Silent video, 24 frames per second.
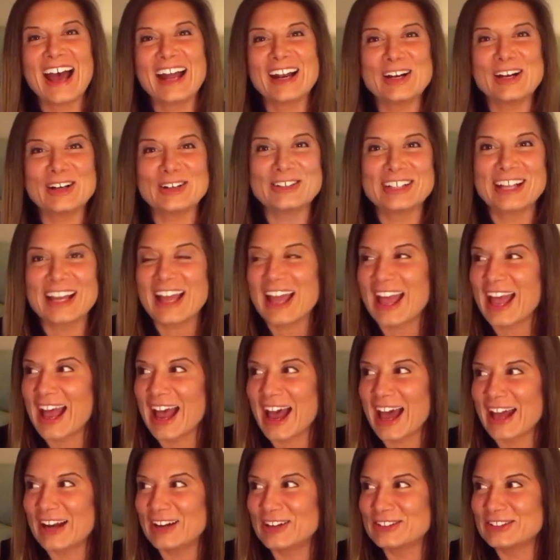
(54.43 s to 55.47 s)
I don't, I
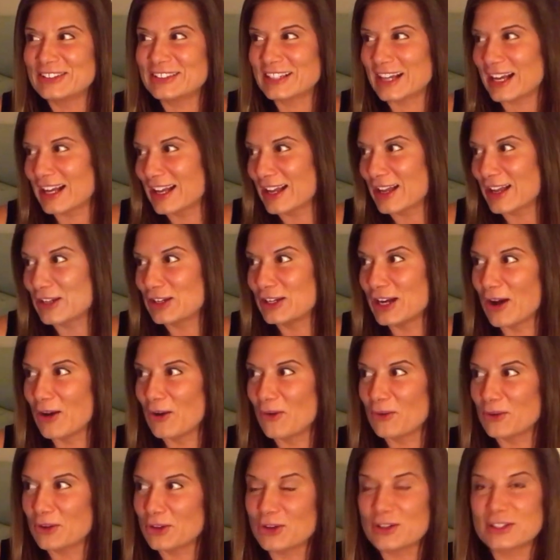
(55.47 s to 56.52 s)
don't you know,
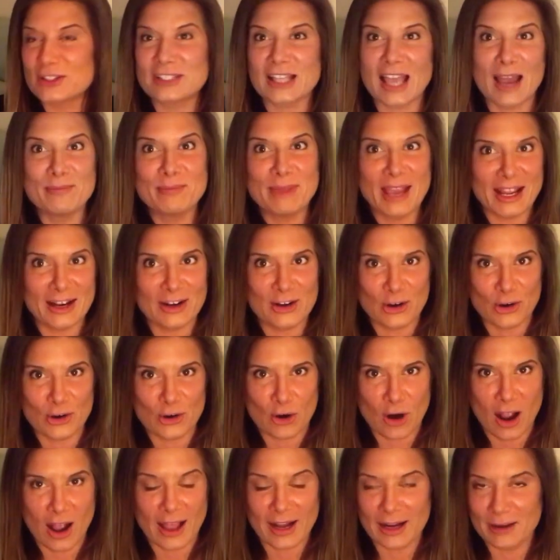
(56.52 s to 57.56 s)
you could say I made her
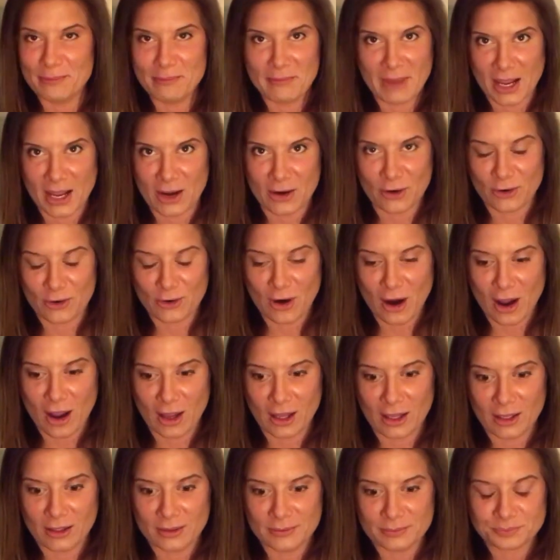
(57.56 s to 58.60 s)
cry. I didn't make her cry.